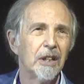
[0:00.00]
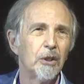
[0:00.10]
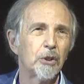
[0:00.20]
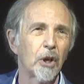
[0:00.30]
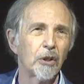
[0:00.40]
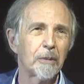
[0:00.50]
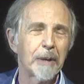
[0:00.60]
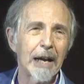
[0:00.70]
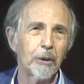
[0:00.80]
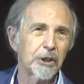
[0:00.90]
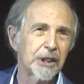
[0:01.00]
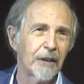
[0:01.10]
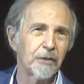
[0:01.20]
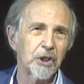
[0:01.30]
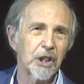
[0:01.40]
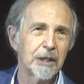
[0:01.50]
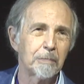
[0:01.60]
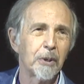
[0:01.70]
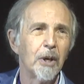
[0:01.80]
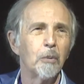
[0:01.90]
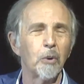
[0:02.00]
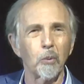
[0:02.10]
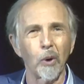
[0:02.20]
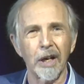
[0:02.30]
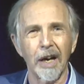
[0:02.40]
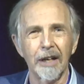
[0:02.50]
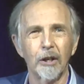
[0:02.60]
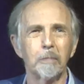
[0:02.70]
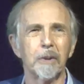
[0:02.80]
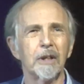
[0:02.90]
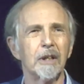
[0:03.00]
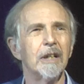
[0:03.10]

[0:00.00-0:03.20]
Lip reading: who told them owls never sleep with one eye open.